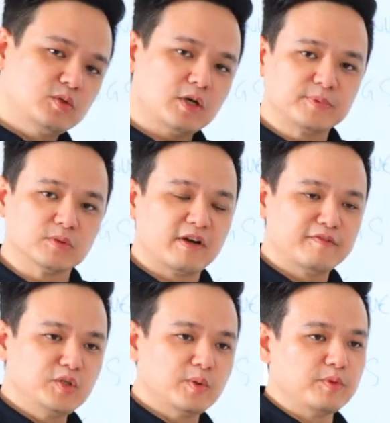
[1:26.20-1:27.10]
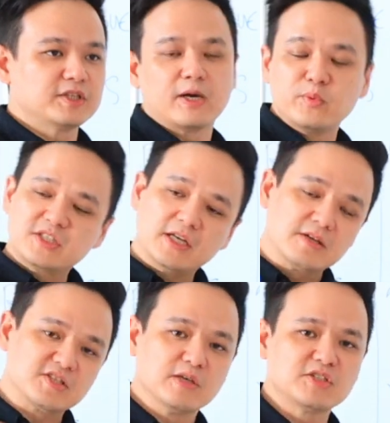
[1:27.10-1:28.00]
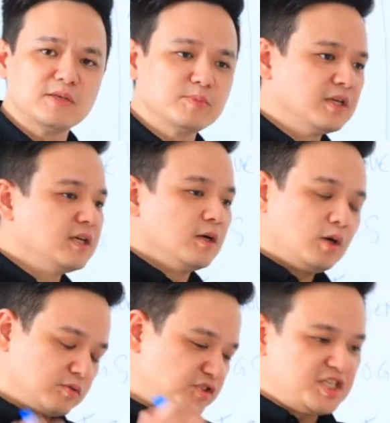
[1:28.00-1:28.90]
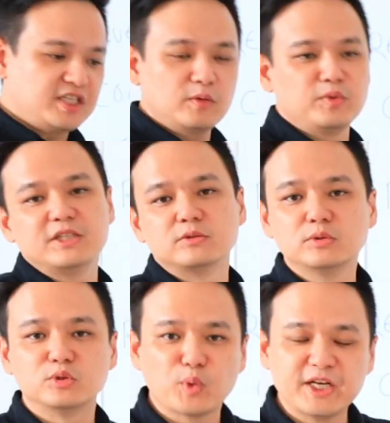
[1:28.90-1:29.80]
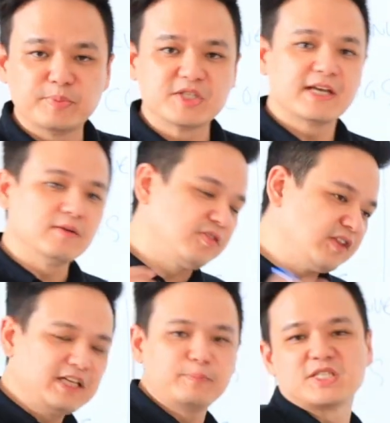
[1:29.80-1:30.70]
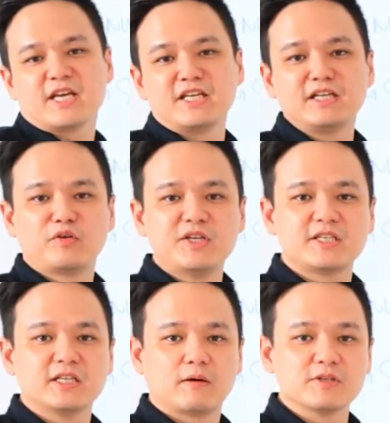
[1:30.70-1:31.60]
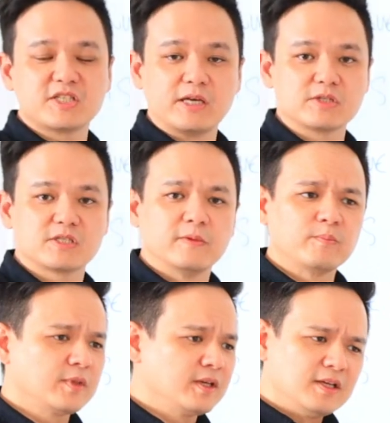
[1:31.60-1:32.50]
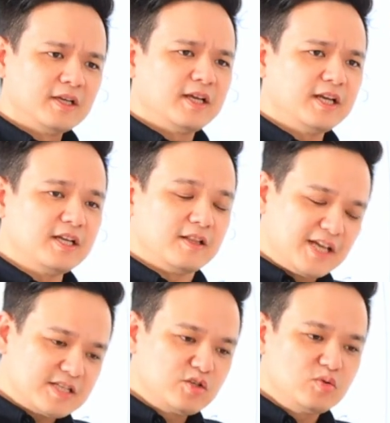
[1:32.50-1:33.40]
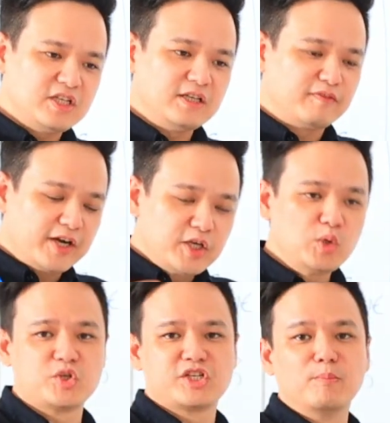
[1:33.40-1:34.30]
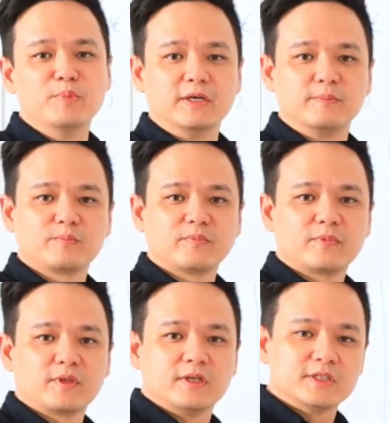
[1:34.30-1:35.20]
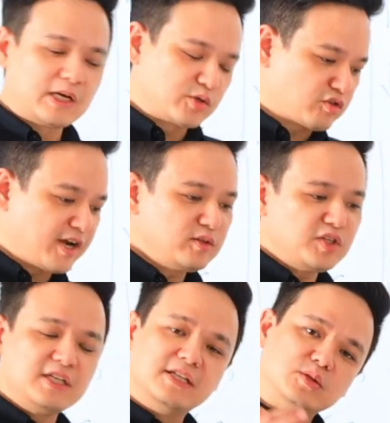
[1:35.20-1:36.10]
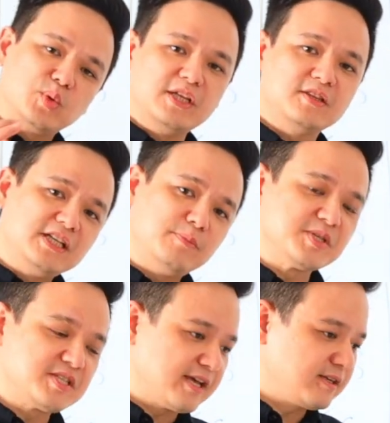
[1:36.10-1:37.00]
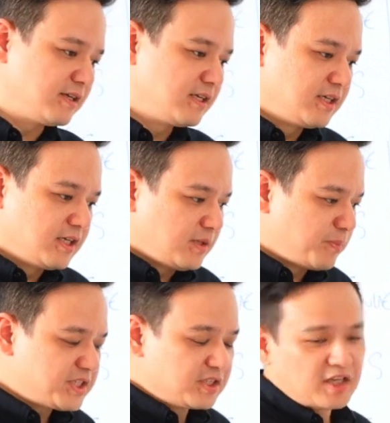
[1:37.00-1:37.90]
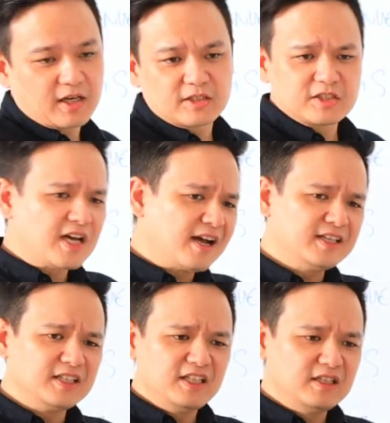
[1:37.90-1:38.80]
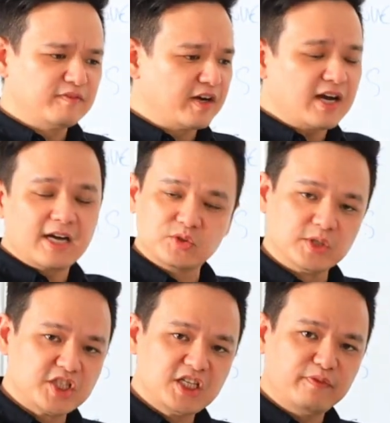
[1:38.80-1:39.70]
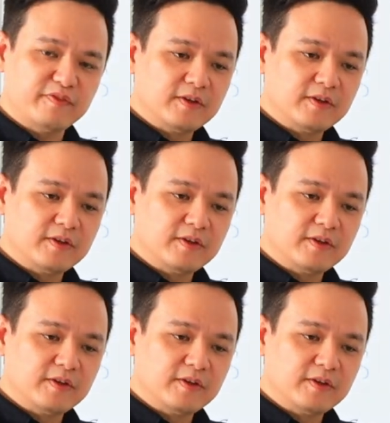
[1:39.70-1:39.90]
go up to revenue and we always tell our sales team, oh, this year we need to do 20% or 30% increase in our sales. And that's usually a very huge number. So now trying to hit that 20-30% makes the target either very hard to achieve